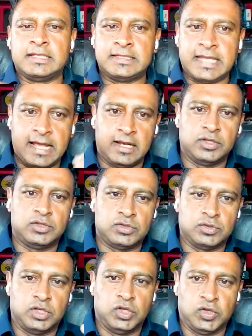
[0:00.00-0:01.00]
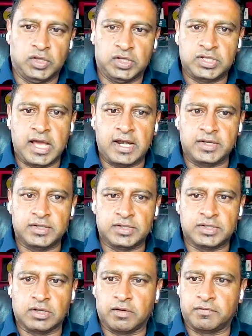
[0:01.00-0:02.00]
tailored to the unique
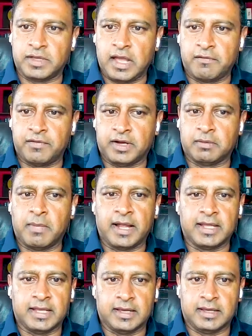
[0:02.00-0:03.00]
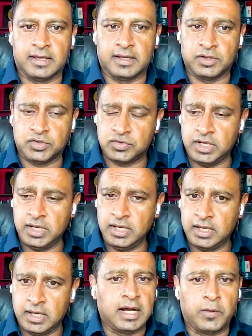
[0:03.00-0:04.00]
challenges of the African mining industry.
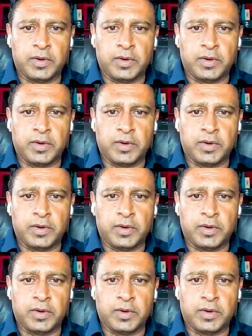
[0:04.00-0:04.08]
Our